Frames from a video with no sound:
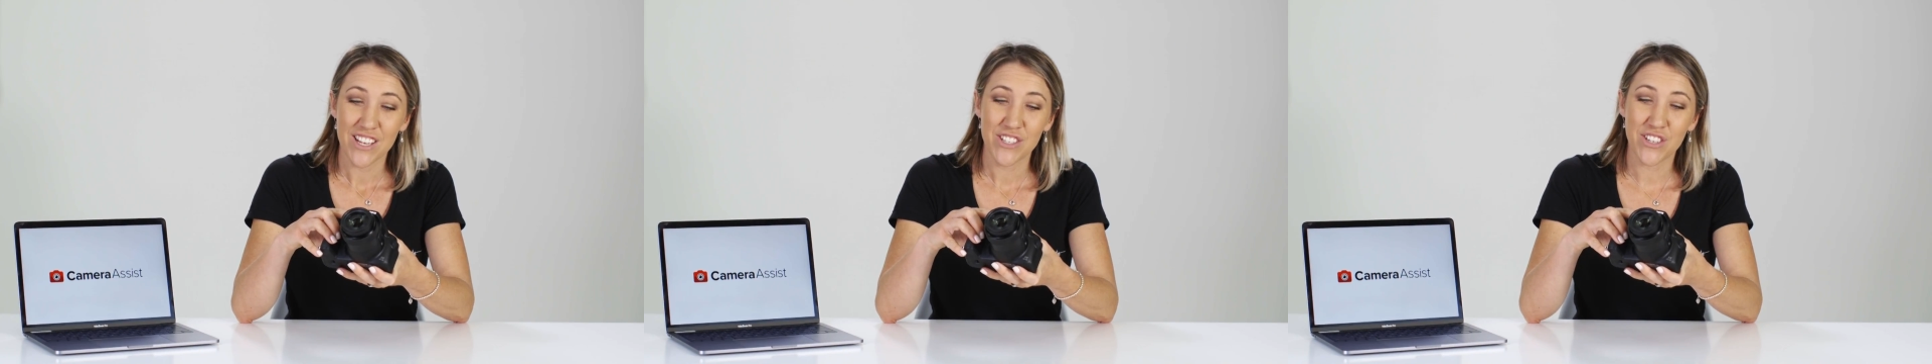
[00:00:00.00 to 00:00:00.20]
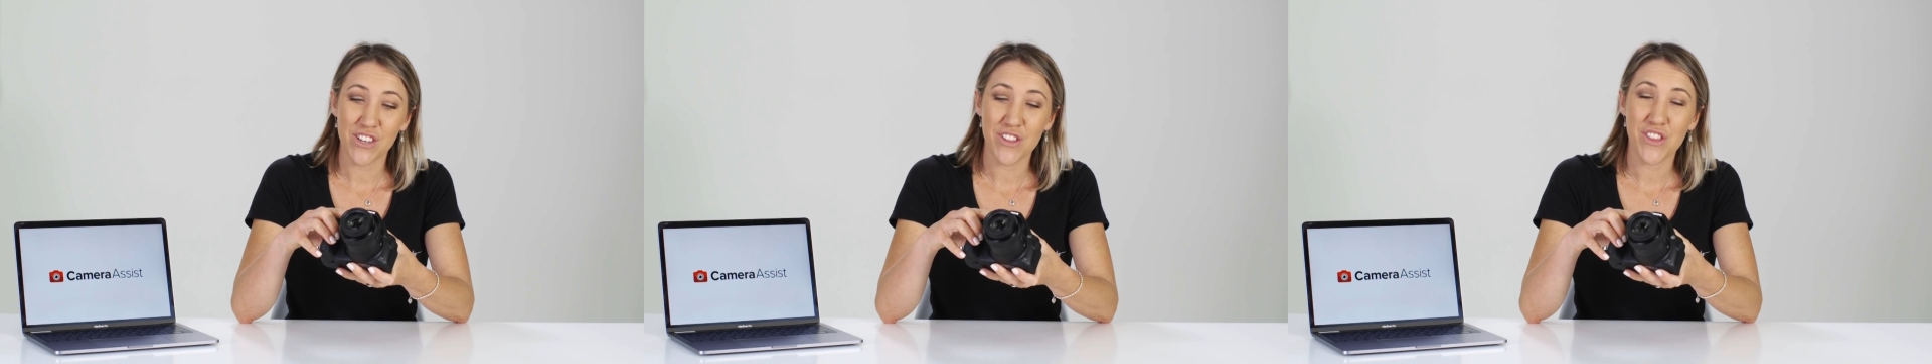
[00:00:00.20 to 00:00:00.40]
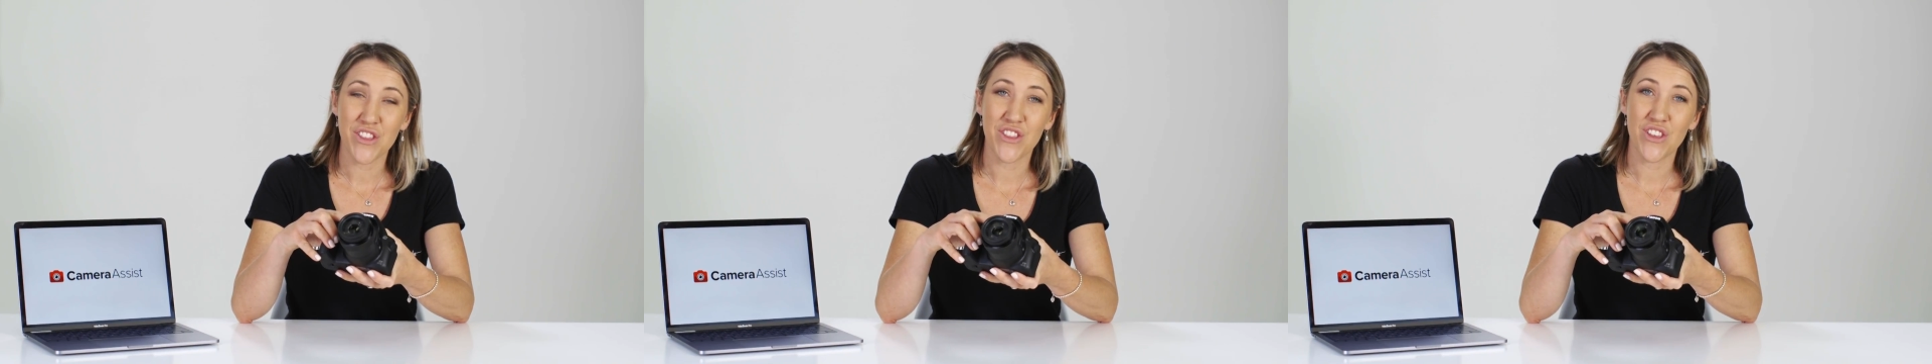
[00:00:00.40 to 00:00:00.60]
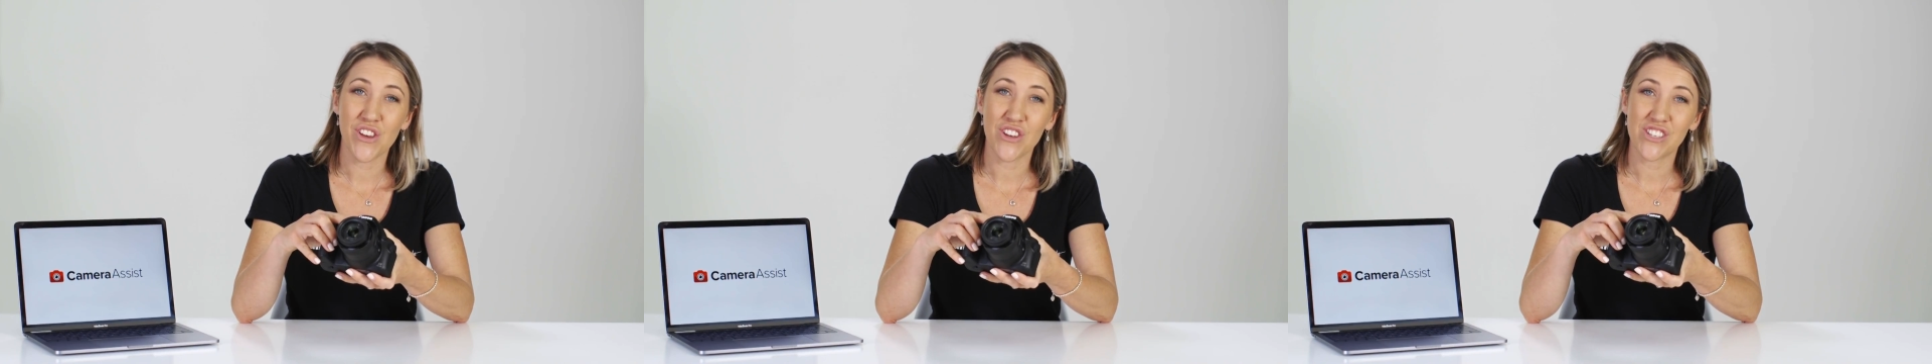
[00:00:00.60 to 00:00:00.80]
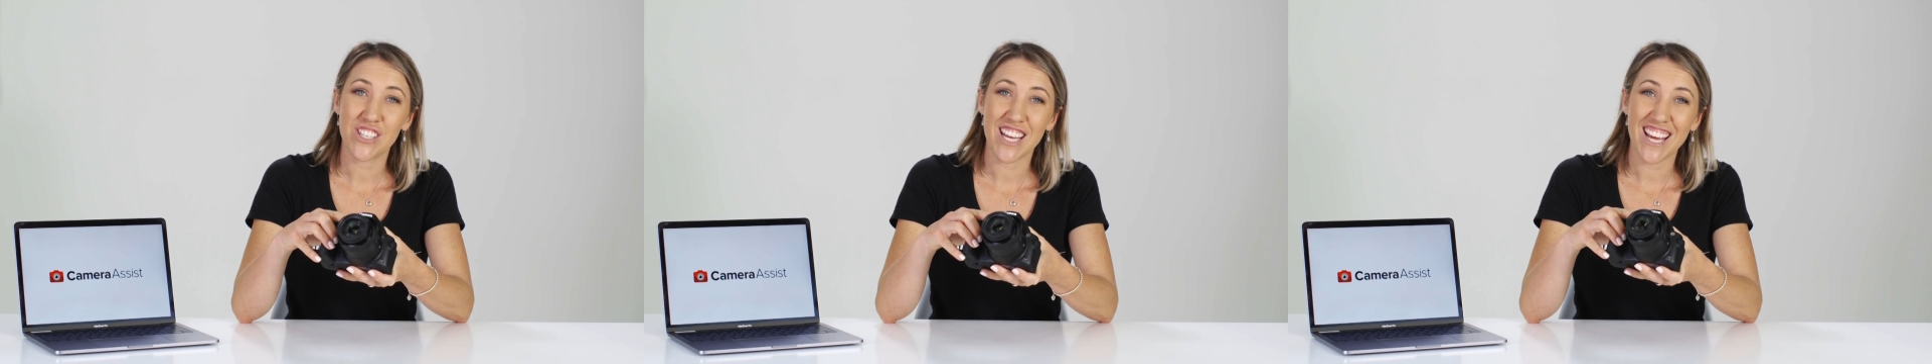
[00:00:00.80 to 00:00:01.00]
to
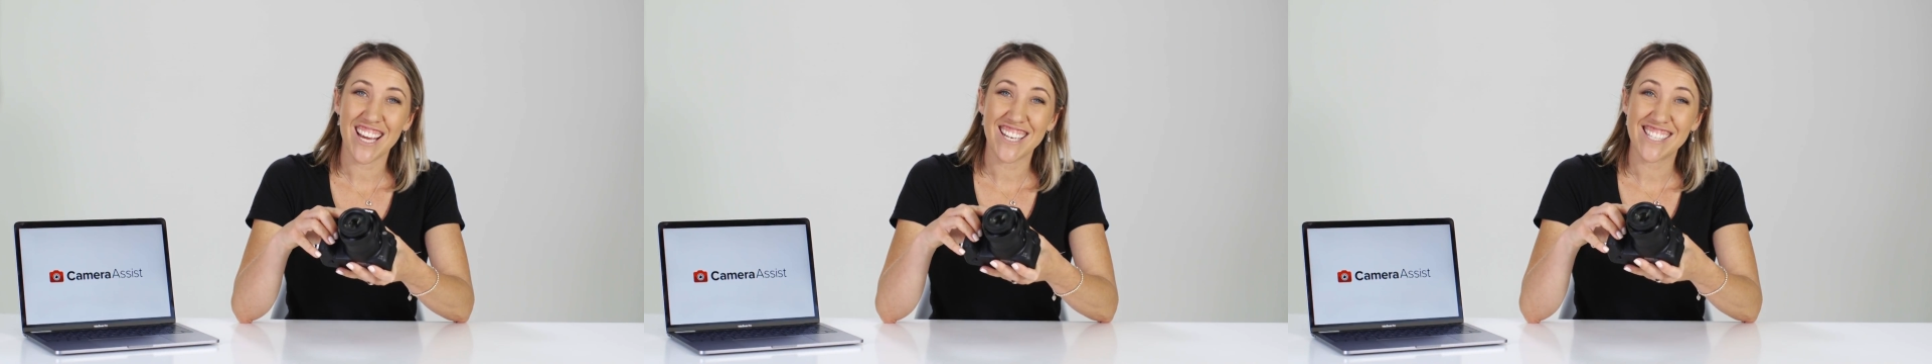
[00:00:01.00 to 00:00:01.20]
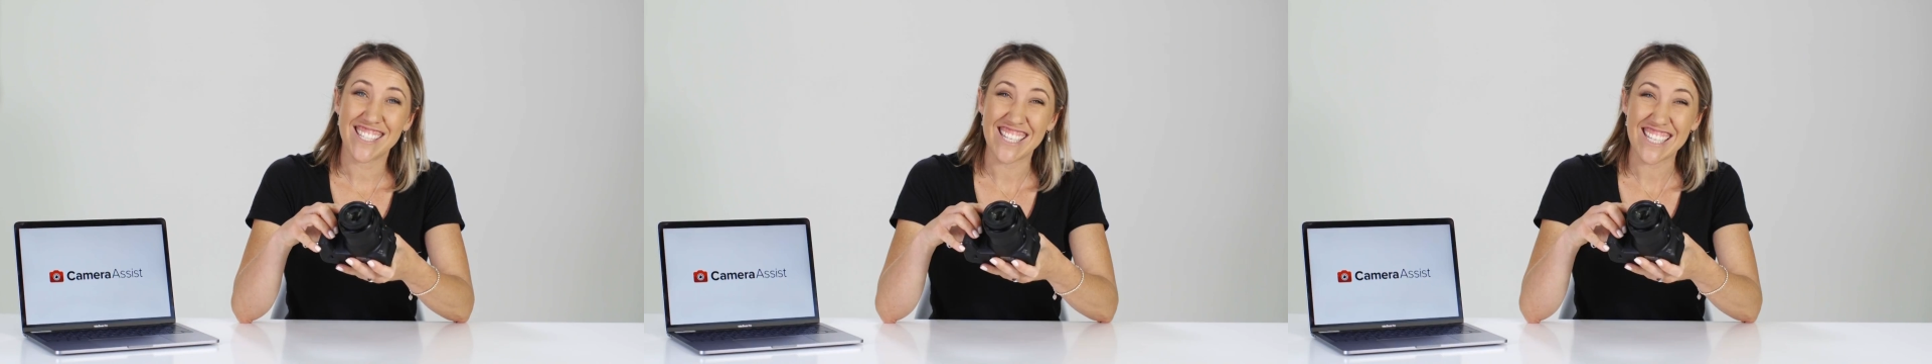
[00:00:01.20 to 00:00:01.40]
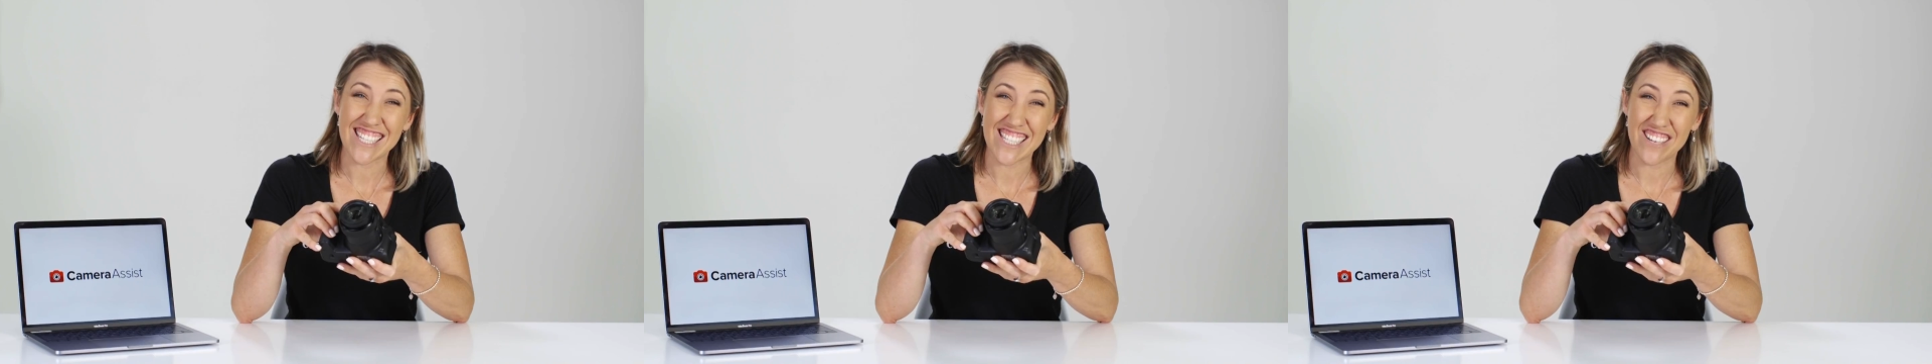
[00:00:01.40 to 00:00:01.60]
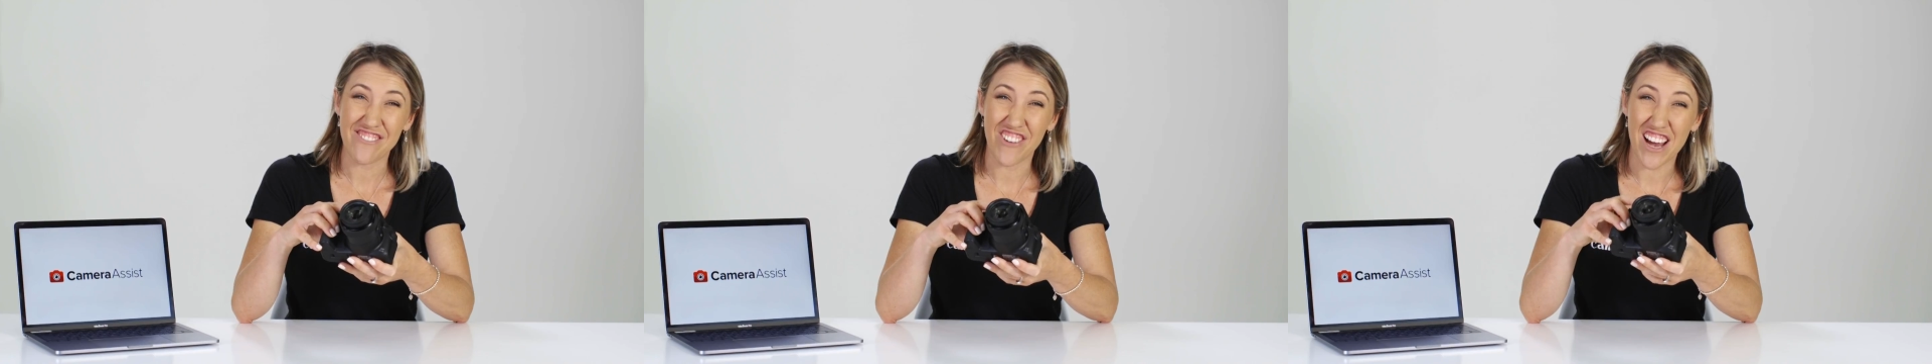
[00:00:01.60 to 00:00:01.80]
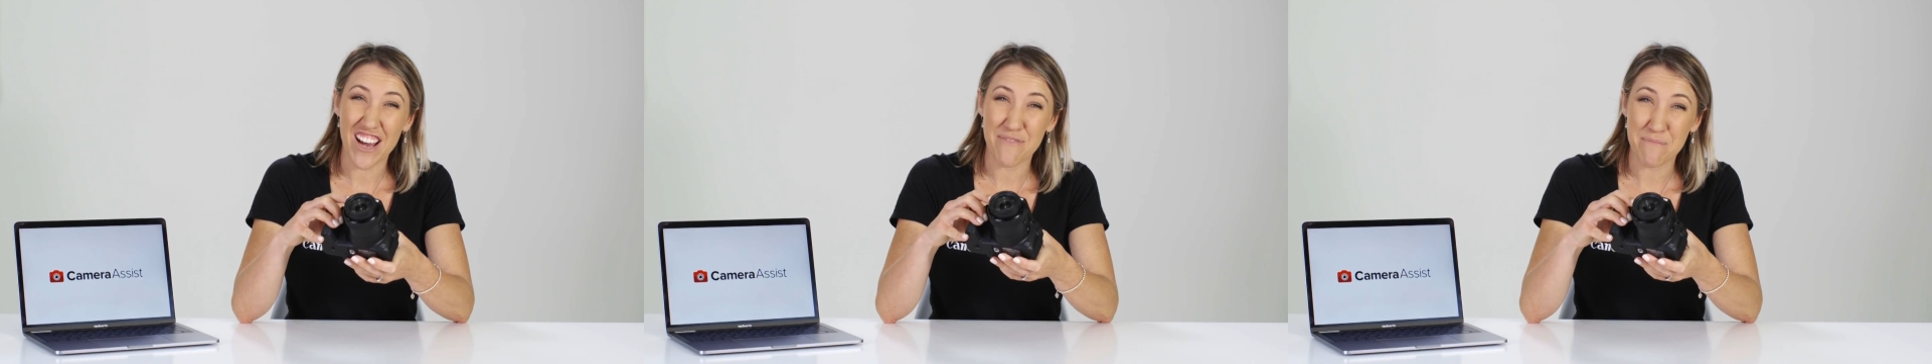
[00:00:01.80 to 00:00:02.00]

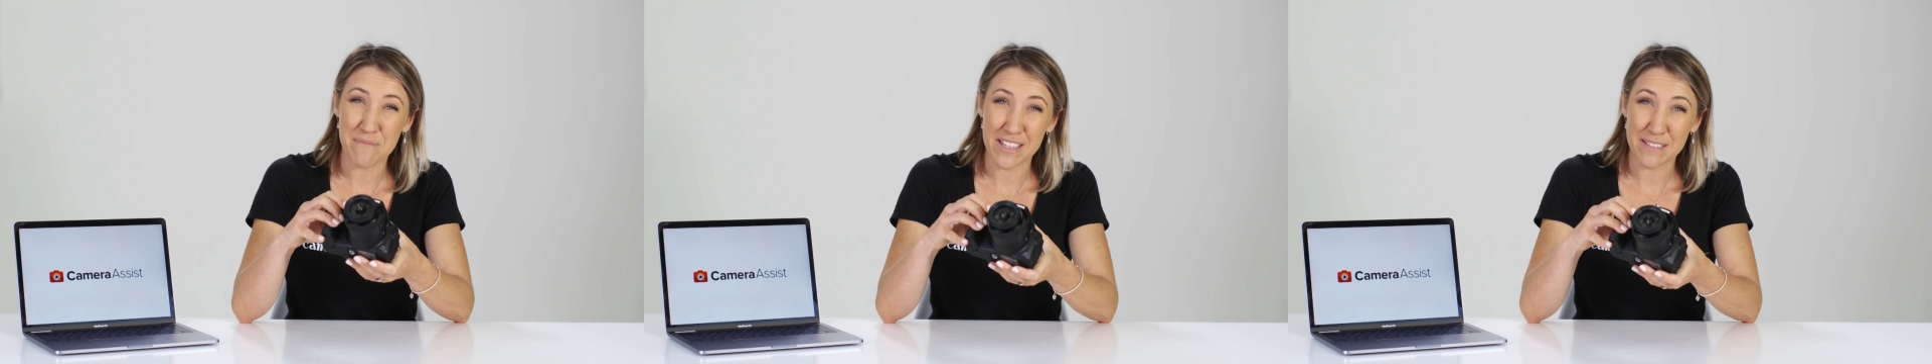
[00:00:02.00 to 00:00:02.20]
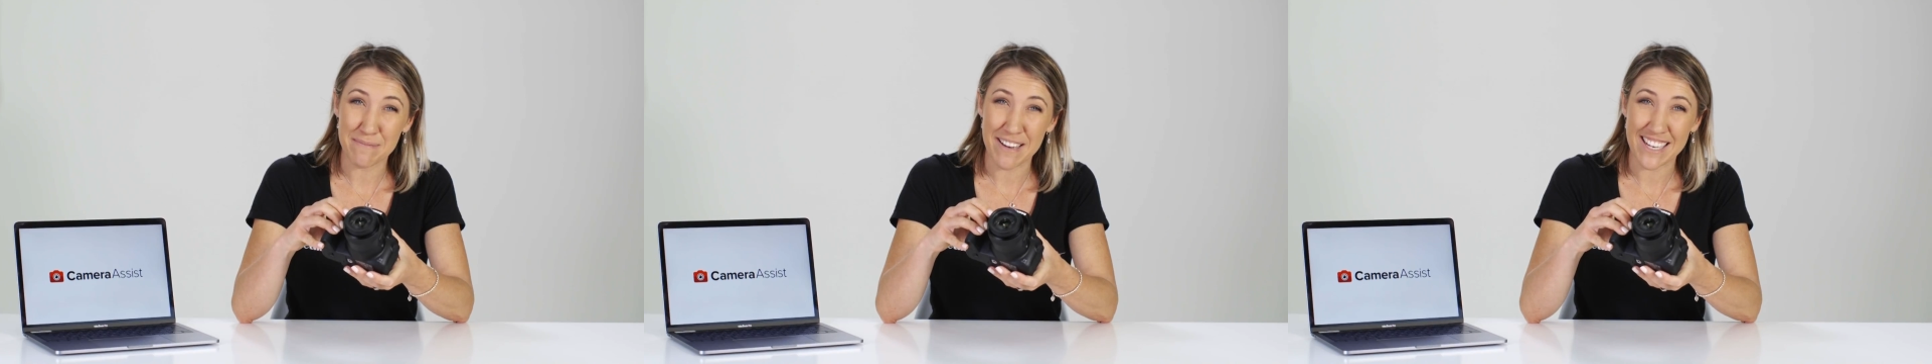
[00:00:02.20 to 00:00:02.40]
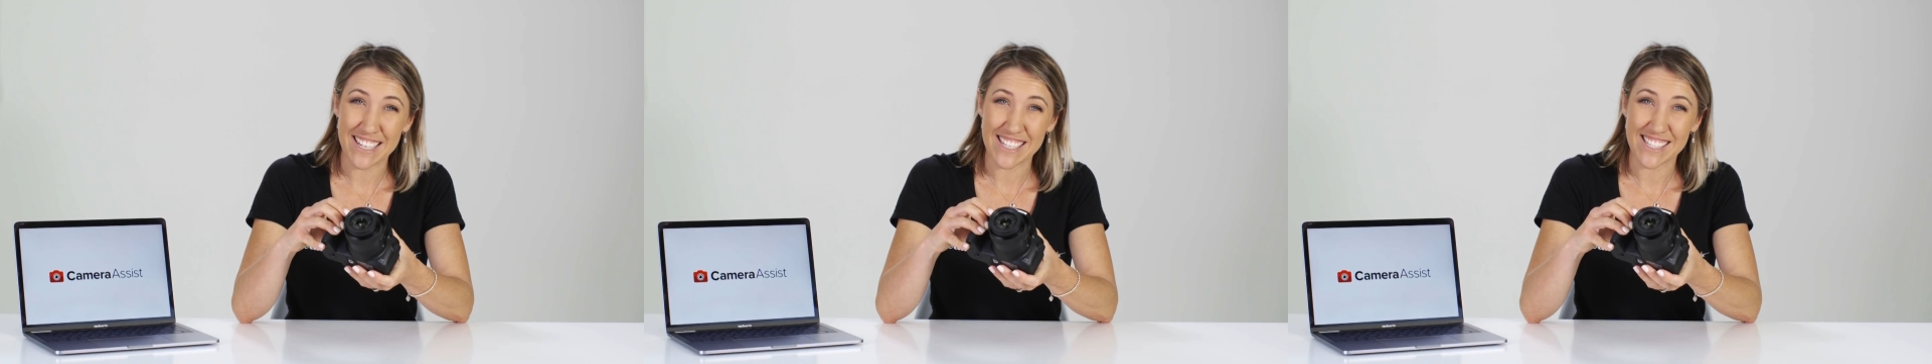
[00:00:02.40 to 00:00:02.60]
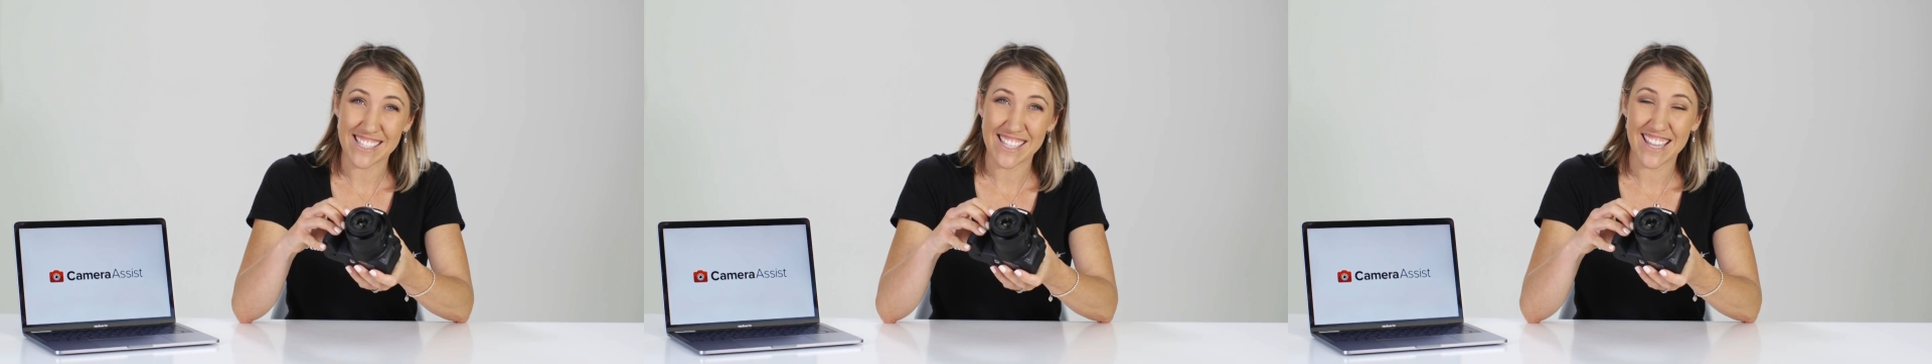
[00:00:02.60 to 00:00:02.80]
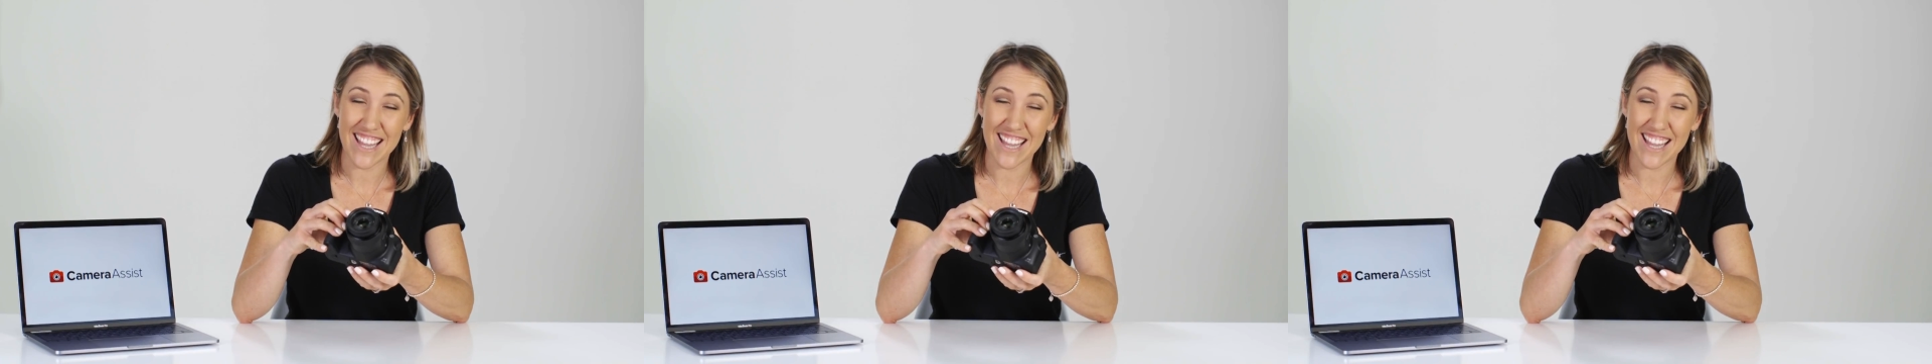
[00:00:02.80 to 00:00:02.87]
1365mm.